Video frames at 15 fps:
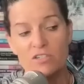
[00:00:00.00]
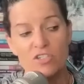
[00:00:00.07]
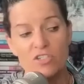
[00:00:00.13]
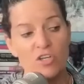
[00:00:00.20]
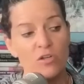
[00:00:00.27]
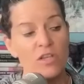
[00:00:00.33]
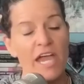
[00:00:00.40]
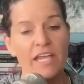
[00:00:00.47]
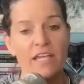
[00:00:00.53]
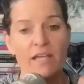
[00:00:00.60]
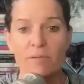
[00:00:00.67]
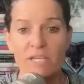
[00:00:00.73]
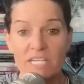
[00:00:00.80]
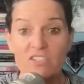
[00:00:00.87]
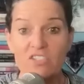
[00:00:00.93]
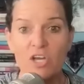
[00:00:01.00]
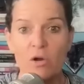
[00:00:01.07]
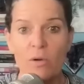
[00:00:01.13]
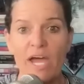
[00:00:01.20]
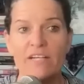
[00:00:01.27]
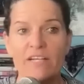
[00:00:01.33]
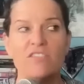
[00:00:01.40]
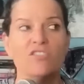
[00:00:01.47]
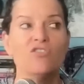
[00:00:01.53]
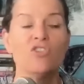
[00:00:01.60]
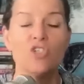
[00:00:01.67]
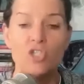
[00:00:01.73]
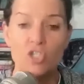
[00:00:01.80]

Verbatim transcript: so like PCOS is